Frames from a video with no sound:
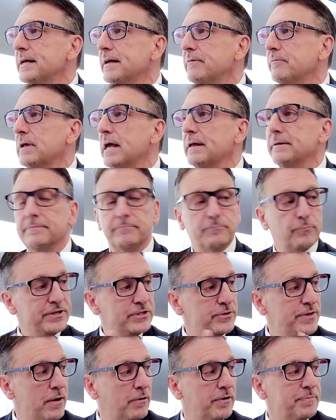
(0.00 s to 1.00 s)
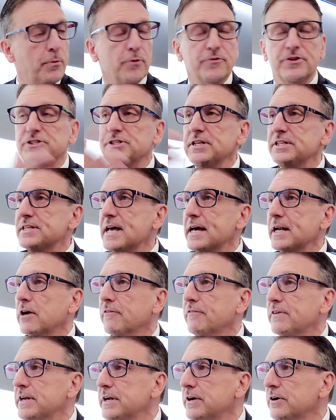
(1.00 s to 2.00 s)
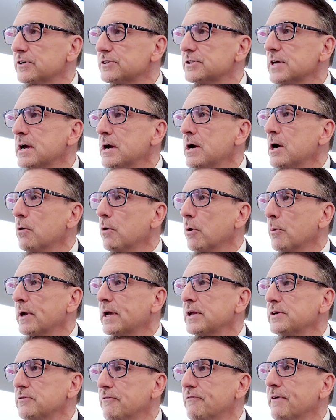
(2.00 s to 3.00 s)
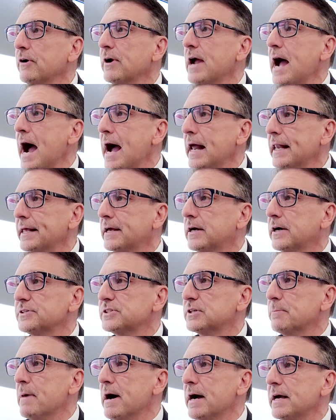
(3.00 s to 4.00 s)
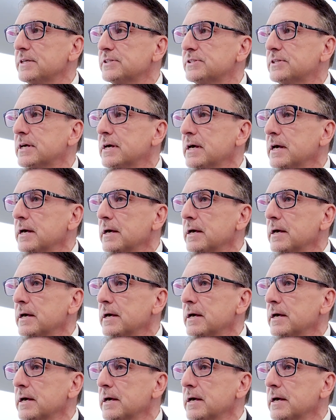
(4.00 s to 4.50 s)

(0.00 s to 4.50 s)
And we do that with both the seats and our veneers, where we can do very highly customized,